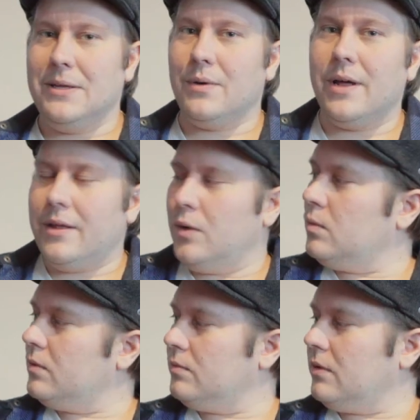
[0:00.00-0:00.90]
well,
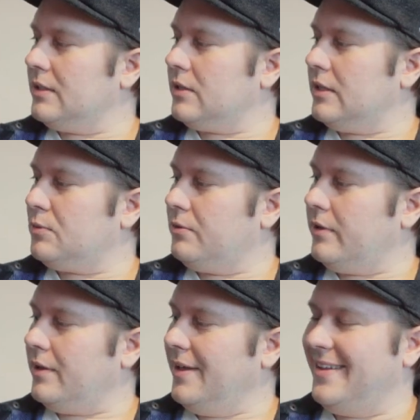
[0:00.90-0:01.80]
let's put
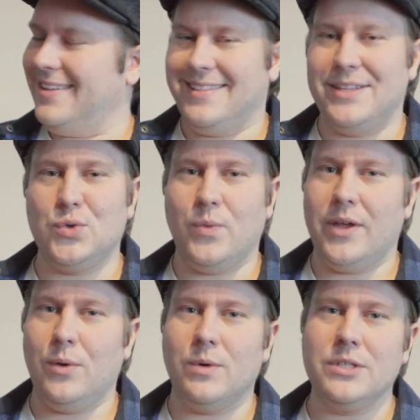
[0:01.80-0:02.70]
it this
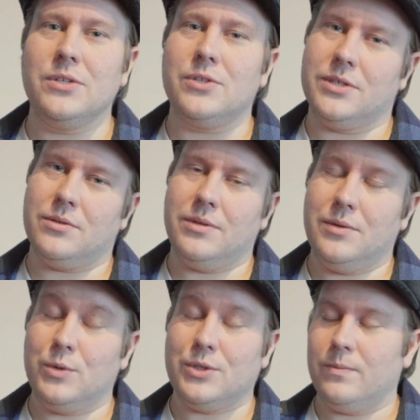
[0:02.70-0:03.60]
way: it
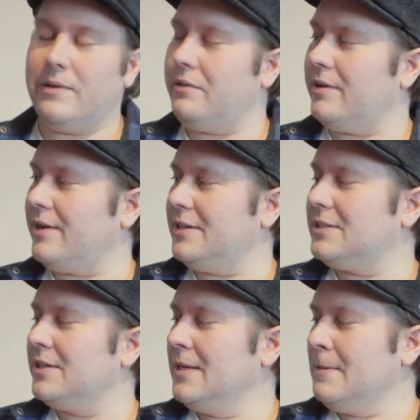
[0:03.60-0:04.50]
wasn't very
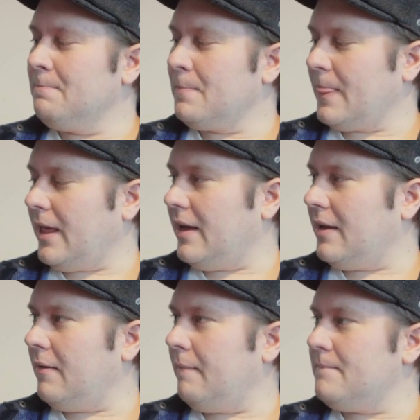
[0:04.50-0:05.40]
nice,
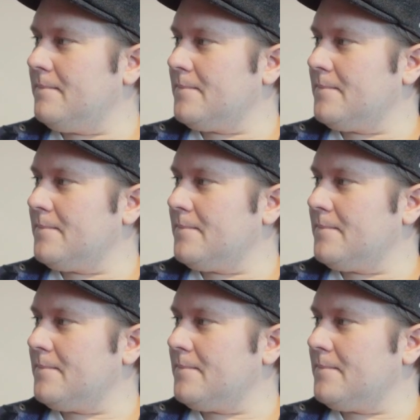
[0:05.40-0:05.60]
and